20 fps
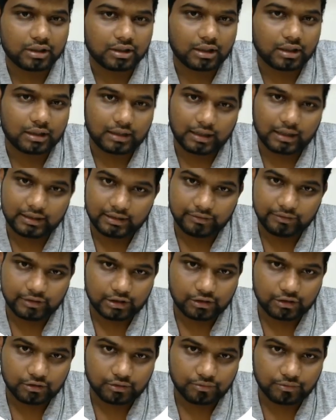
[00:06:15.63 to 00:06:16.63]
That I leave it
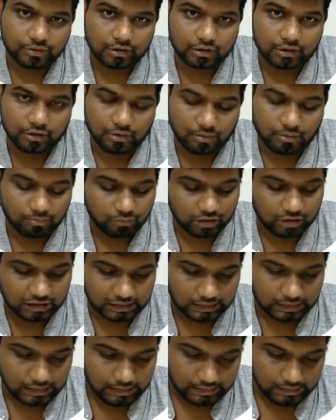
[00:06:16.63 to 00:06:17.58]
to you for the homework.